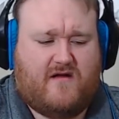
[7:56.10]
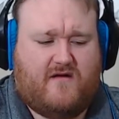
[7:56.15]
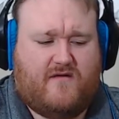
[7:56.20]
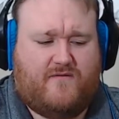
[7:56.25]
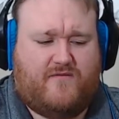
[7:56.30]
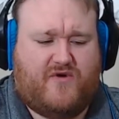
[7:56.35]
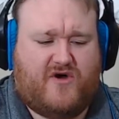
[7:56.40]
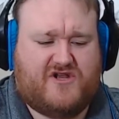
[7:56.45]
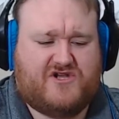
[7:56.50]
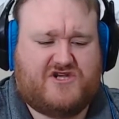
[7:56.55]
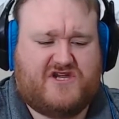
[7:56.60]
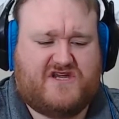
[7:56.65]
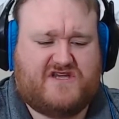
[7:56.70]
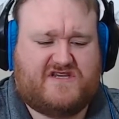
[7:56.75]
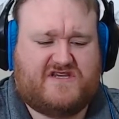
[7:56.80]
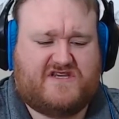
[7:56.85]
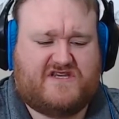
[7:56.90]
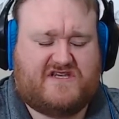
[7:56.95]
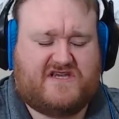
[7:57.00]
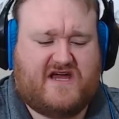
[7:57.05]
Bungie has
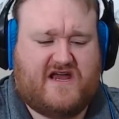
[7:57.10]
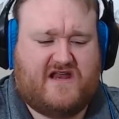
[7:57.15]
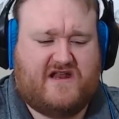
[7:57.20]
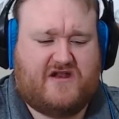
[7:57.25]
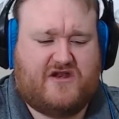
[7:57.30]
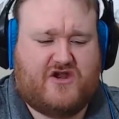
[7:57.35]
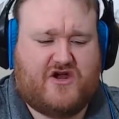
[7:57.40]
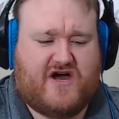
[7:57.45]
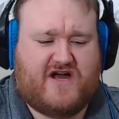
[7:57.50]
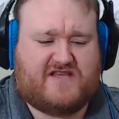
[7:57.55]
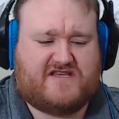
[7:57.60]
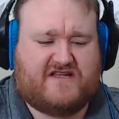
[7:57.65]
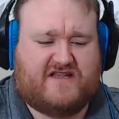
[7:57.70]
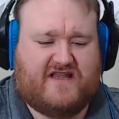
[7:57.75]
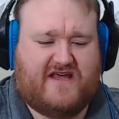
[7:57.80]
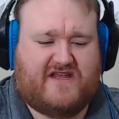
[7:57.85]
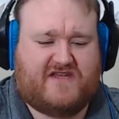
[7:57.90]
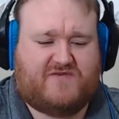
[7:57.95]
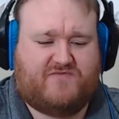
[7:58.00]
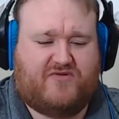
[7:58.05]
decided not to let
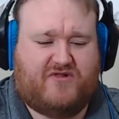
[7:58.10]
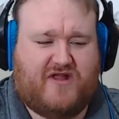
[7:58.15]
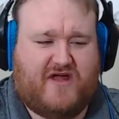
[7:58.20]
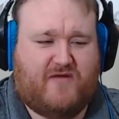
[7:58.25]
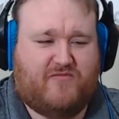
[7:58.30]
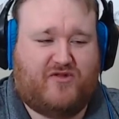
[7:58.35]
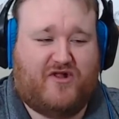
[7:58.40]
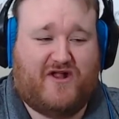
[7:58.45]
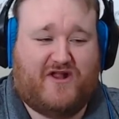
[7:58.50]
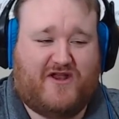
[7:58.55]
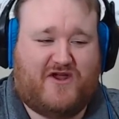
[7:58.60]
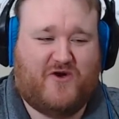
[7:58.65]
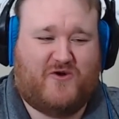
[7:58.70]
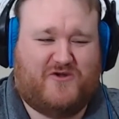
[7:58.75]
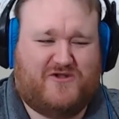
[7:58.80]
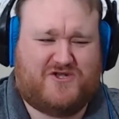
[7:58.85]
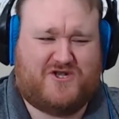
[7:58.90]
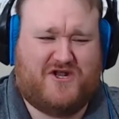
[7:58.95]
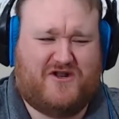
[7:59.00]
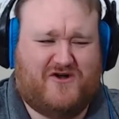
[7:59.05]
us play Blood
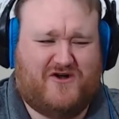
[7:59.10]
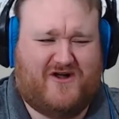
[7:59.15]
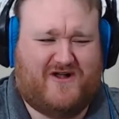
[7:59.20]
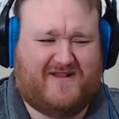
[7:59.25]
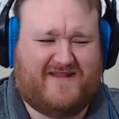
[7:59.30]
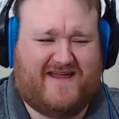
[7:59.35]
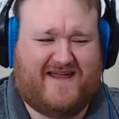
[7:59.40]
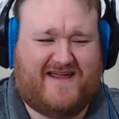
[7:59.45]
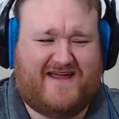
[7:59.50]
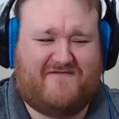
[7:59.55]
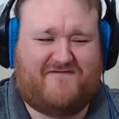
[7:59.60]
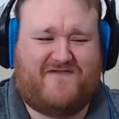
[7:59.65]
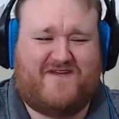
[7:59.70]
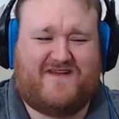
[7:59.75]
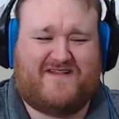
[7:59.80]
Gulch at all. Like, I feel